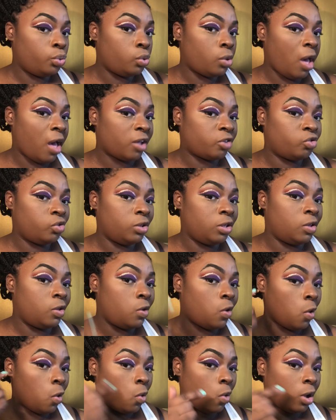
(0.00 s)
actually
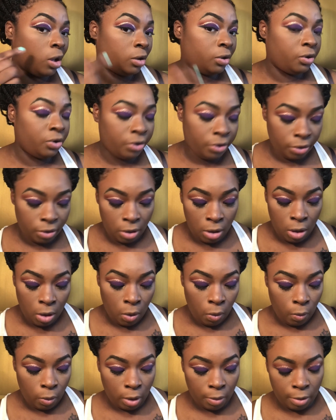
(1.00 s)
go under
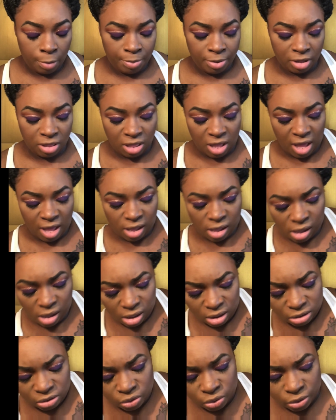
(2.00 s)
where we put that
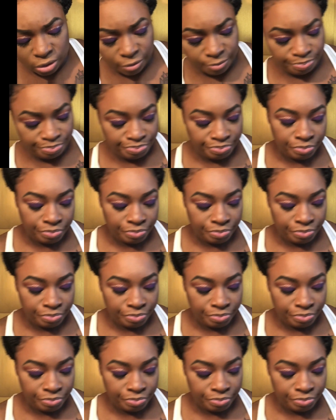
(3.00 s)
contour.